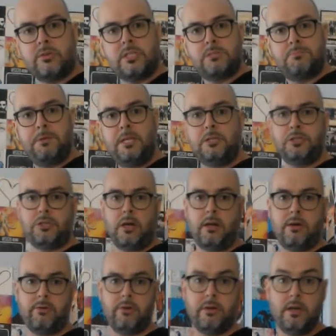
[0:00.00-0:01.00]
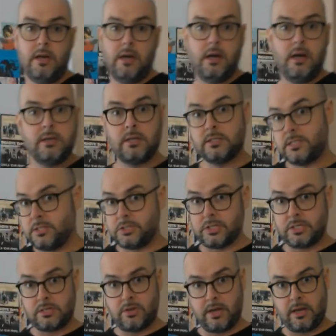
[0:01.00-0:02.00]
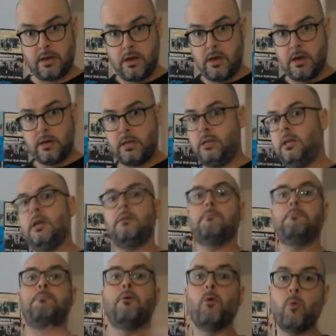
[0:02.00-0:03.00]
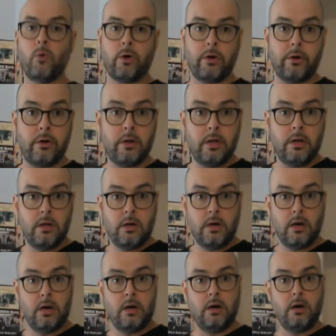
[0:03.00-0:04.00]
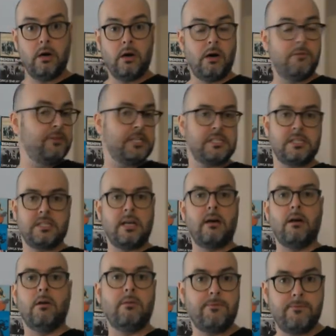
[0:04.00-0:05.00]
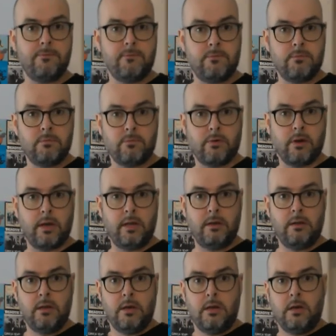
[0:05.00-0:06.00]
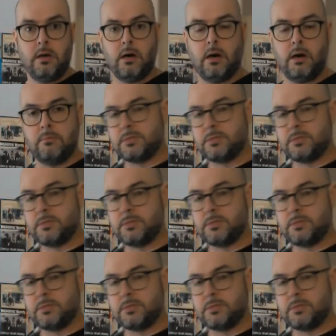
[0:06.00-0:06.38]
speech genre doesn't just like get born uh, of itself, right? Um,